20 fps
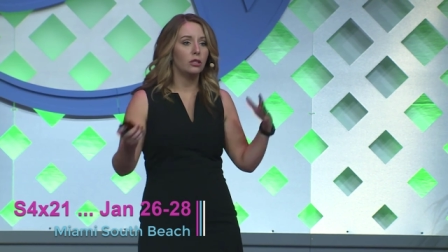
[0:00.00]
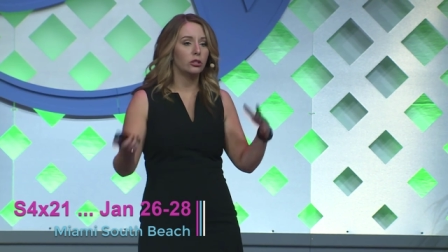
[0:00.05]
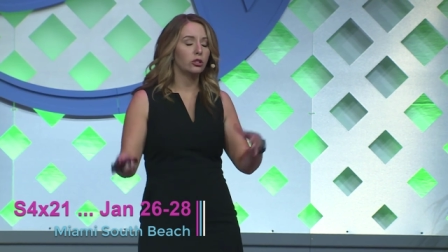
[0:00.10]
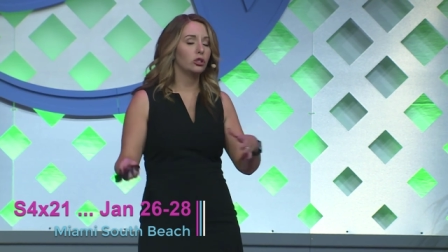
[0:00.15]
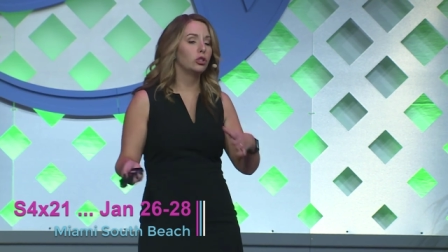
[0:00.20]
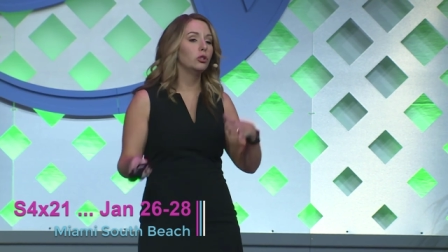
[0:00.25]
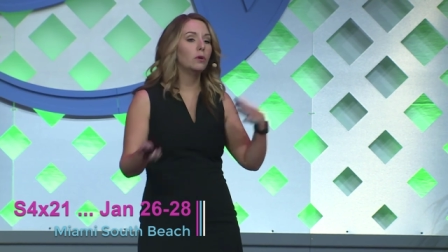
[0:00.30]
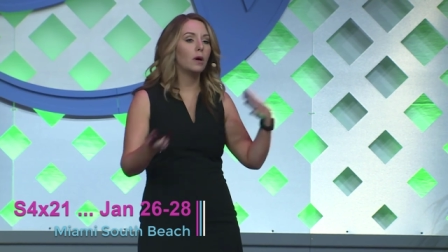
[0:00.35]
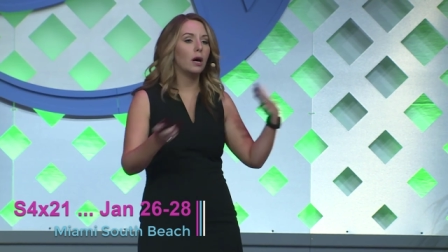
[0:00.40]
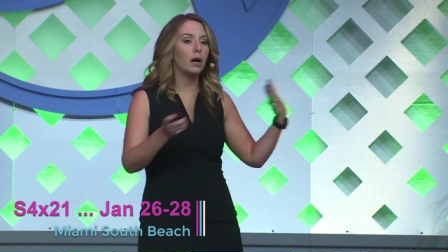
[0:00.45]

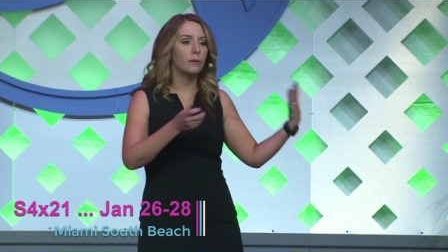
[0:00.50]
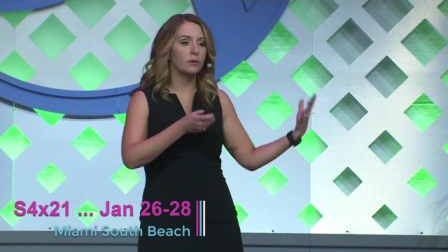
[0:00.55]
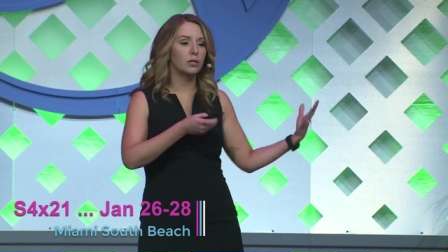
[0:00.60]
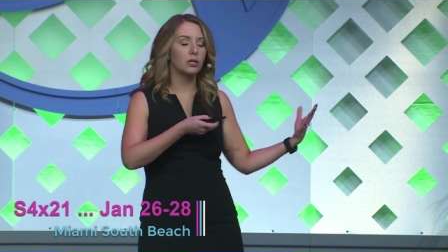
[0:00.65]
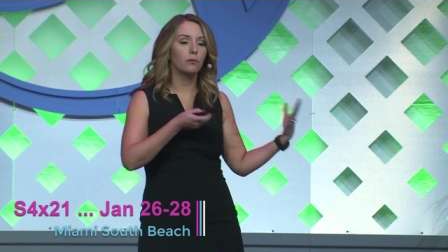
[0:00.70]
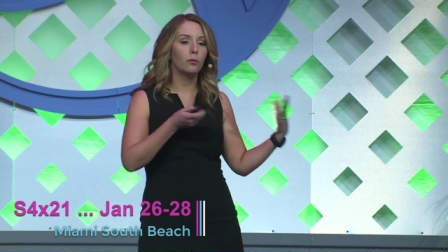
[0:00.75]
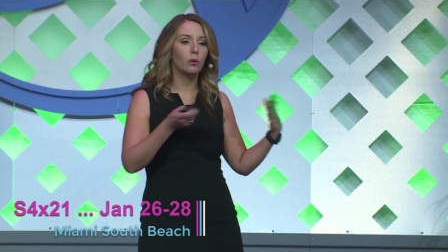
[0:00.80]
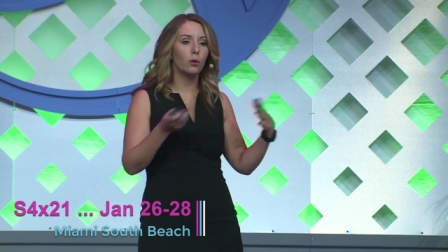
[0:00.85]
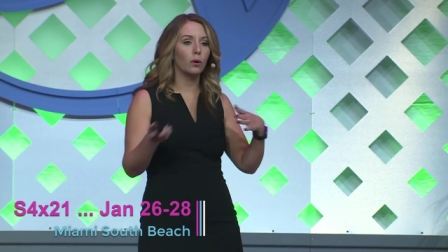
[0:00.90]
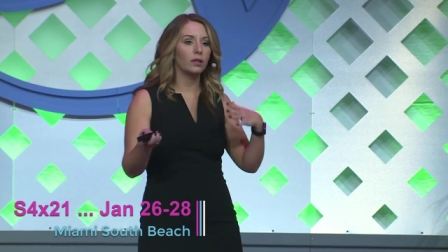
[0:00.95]
to help
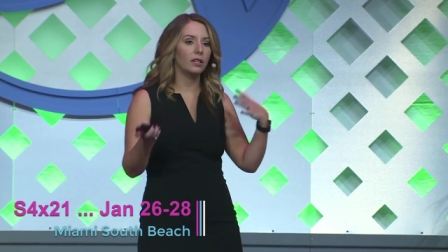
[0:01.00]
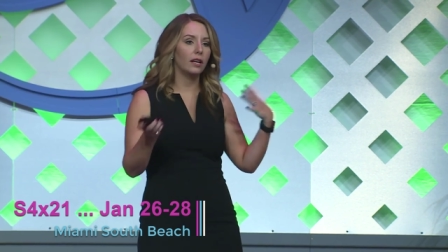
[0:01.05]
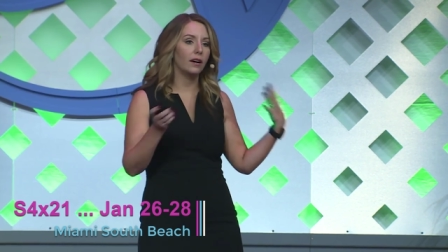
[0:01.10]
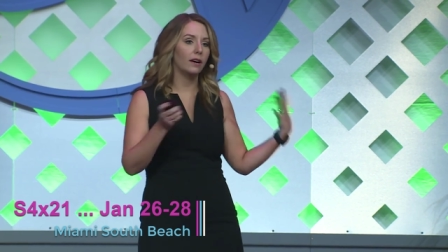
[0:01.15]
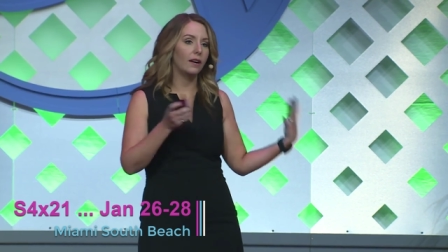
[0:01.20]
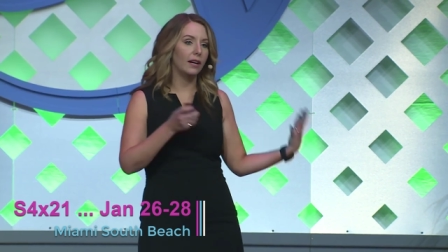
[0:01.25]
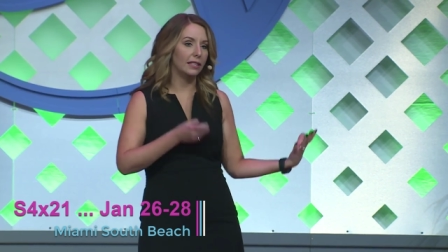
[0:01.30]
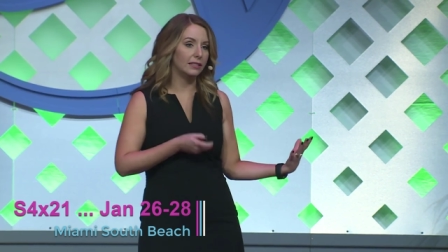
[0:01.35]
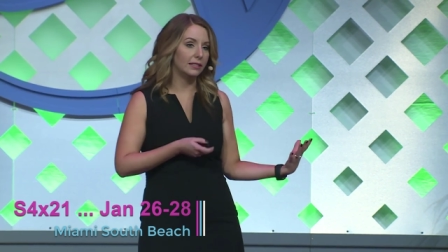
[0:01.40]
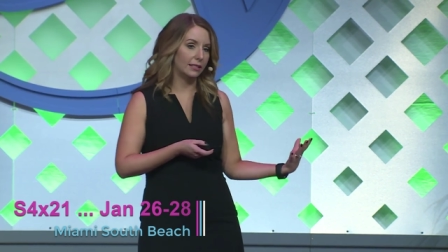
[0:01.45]
support
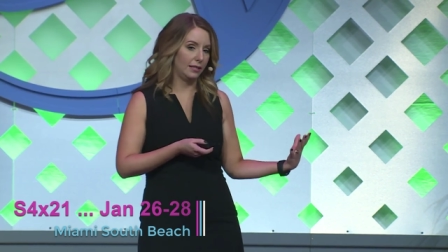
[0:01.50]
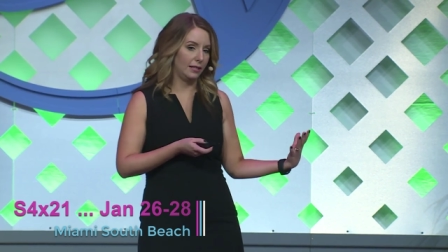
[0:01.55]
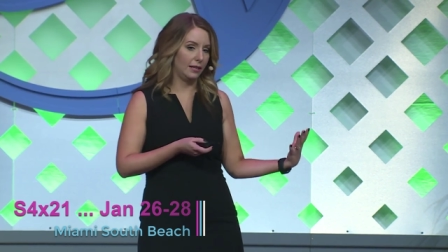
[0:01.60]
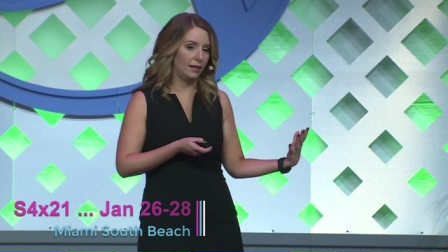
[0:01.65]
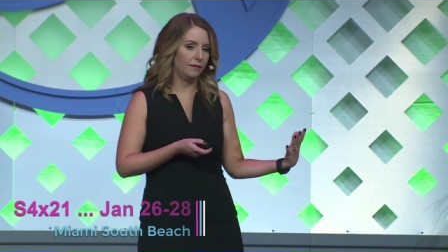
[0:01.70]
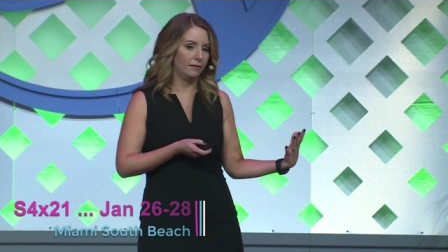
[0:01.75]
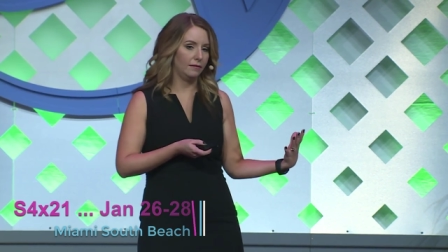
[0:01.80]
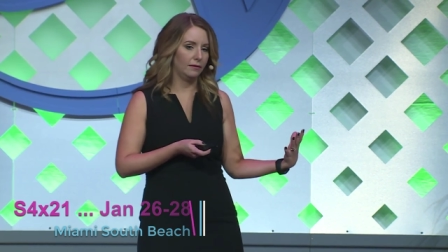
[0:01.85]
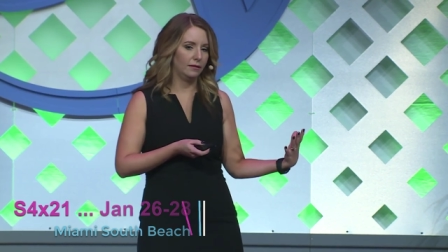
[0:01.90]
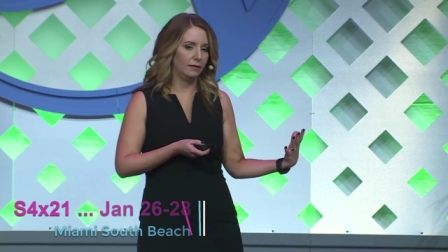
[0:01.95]
their incident.